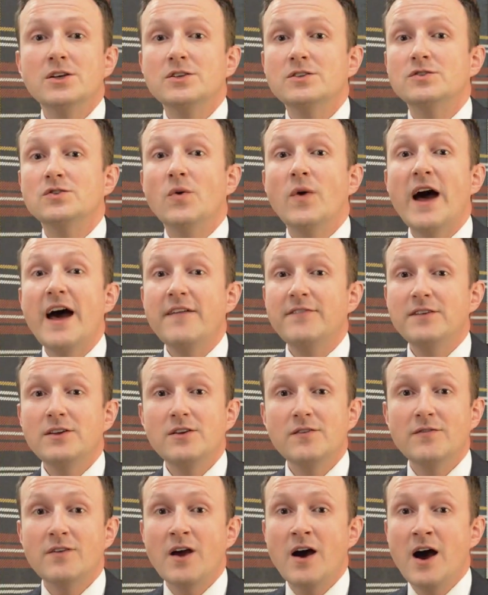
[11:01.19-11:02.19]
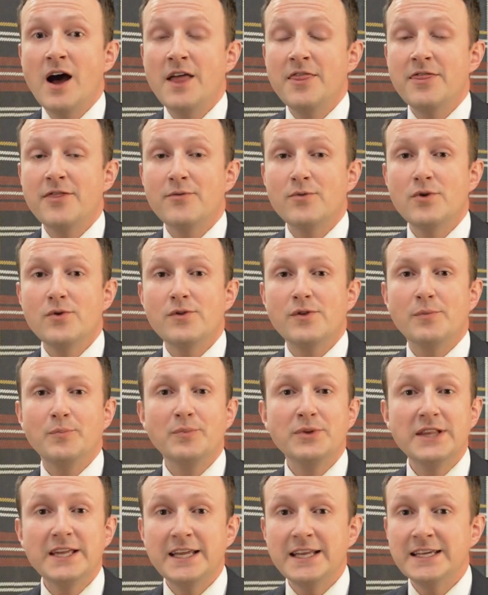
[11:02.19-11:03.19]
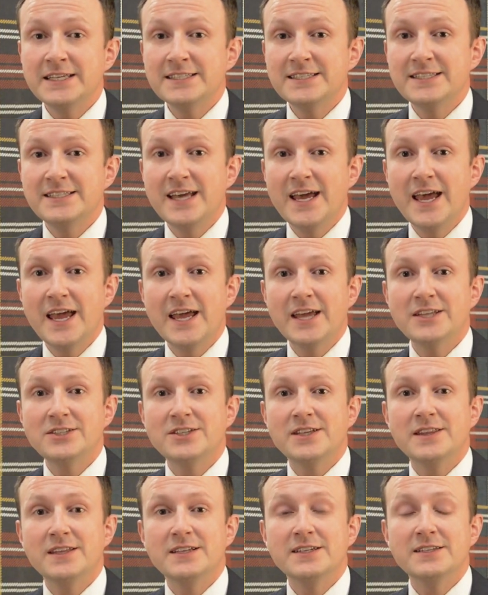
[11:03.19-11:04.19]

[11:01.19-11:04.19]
So after you've gone through the pleading stage and the